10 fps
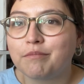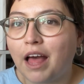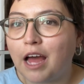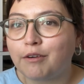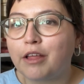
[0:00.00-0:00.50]

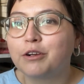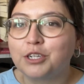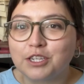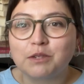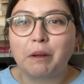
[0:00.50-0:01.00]
I'd rather
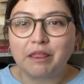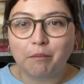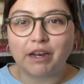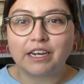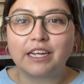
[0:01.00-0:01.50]
just spend the
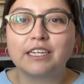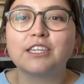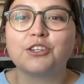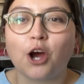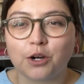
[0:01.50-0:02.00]
money to
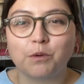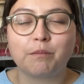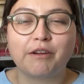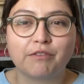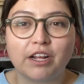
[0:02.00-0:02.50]
talk with
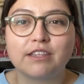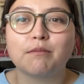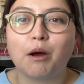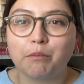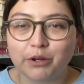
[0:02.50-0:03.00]
my friends
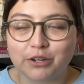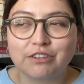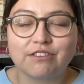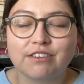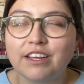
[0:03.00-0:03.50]
about
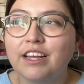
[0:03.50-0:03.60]
books.